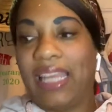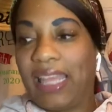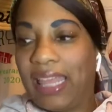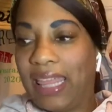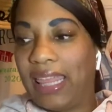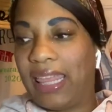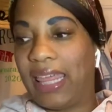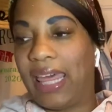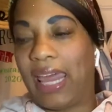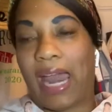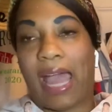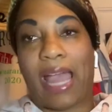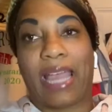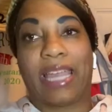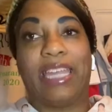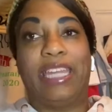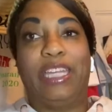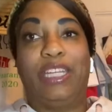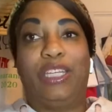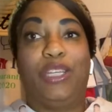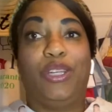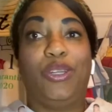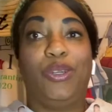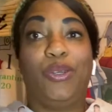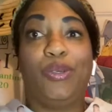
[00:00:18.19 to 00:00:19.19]
that I can
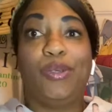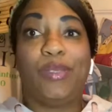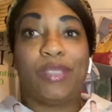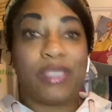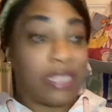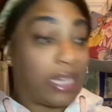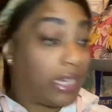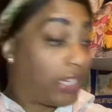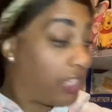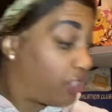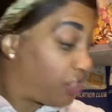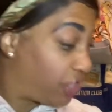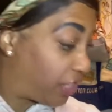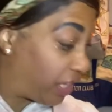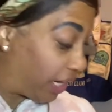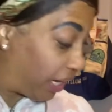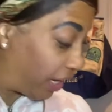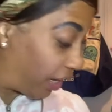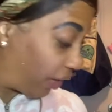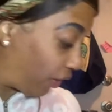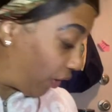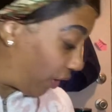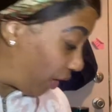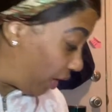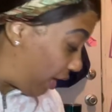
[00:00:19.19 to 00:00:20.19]
use and
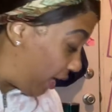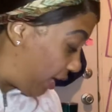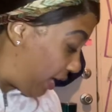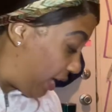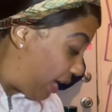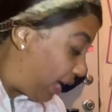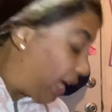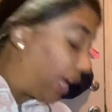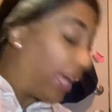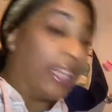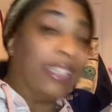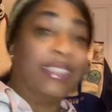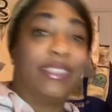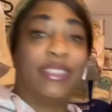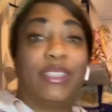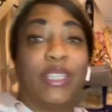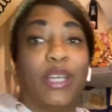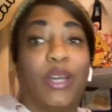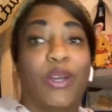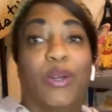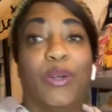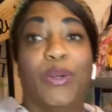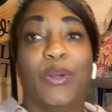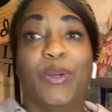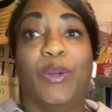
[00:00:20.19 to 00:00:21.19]
share, and
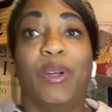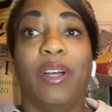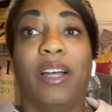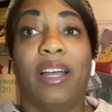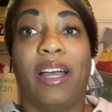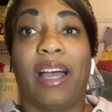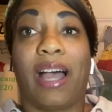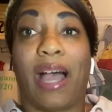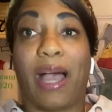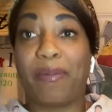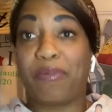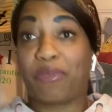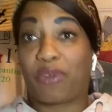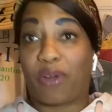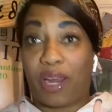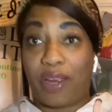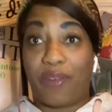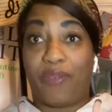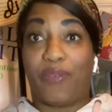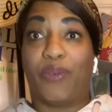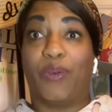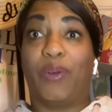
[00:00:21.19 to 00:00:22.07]
so I'm grateful.